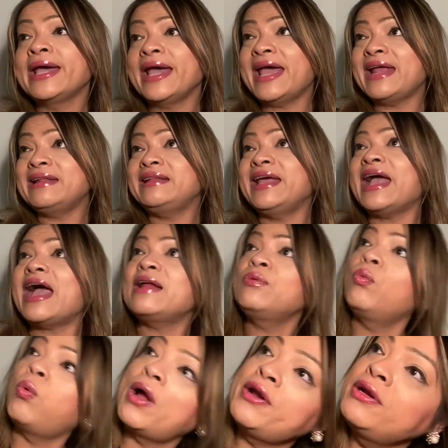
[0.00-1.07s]
and they
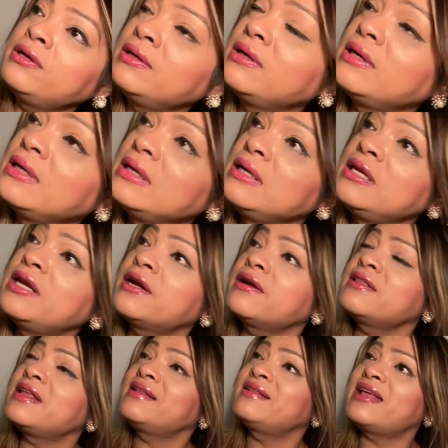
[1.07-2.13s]
had one year
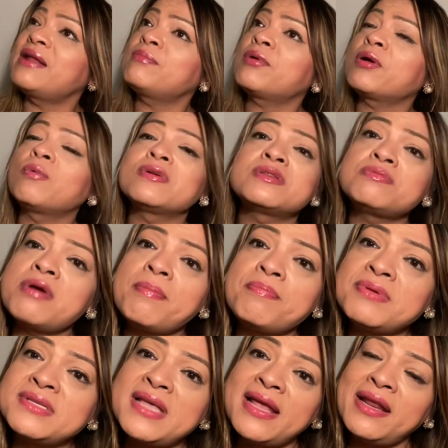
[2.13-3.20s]
that Denmark was
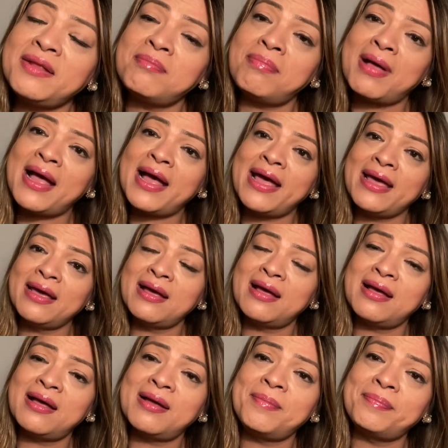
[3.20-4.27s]
represented by
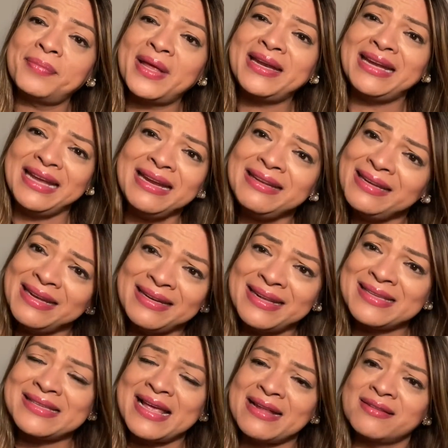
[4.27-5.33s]
an Indian
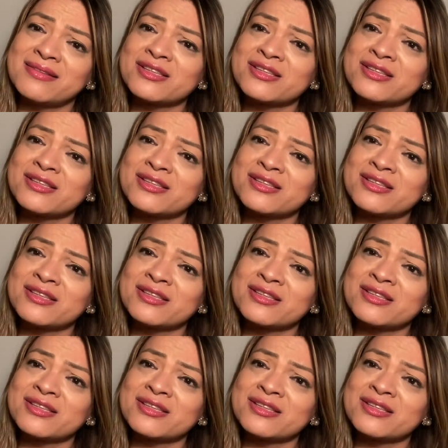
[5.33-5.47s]
descent.